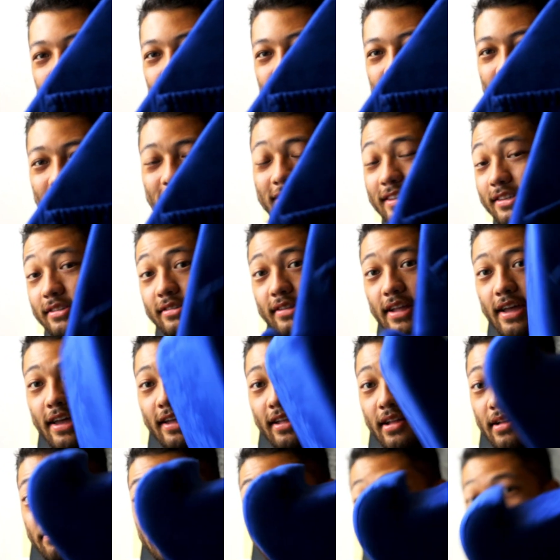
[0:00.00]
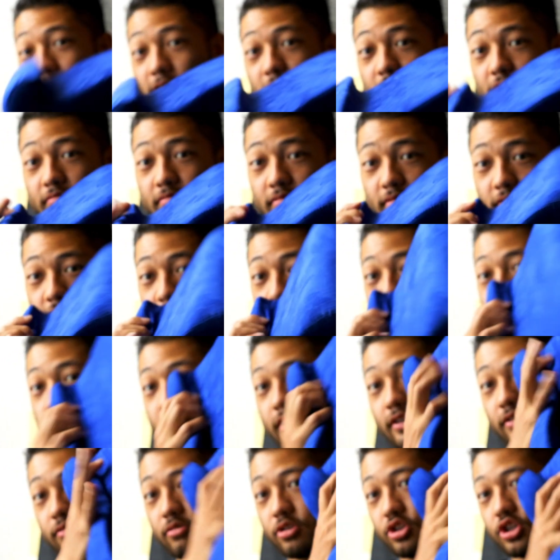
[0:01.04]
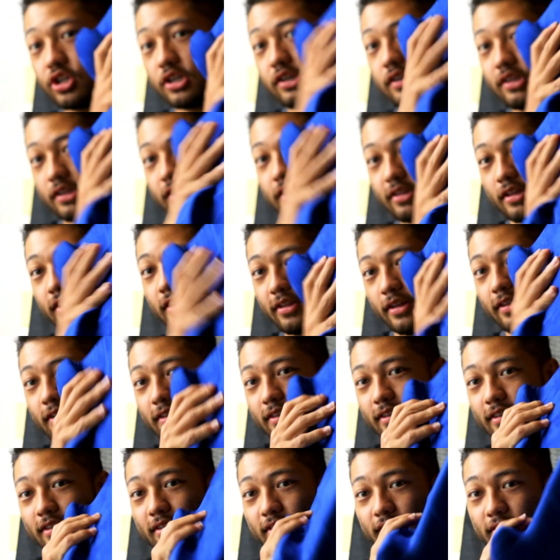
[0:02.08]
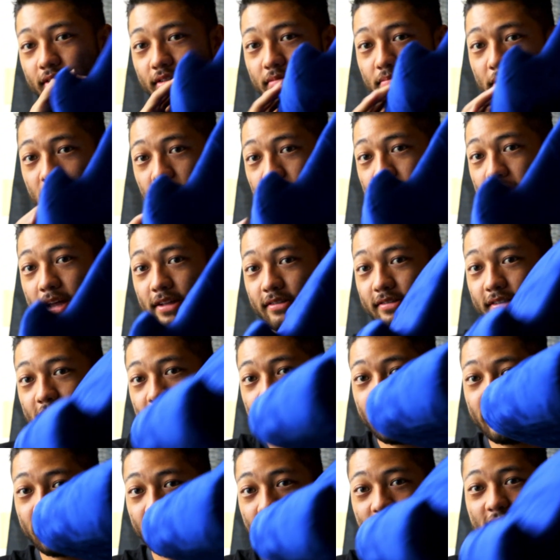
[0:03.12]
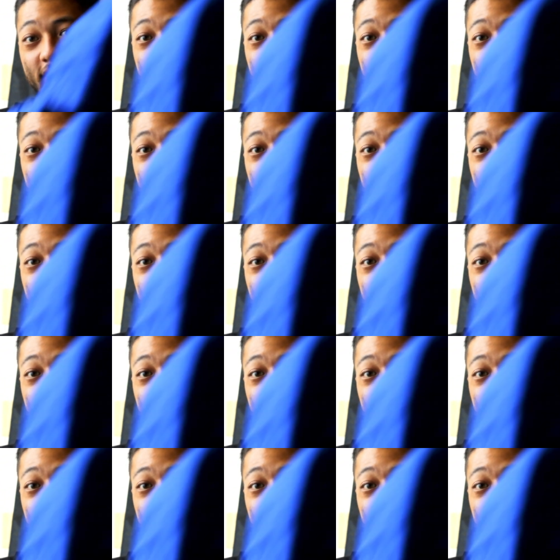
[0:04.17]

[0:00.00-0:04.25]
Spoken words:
just a stand, a pillow. It's like squishy. Pillow pad stand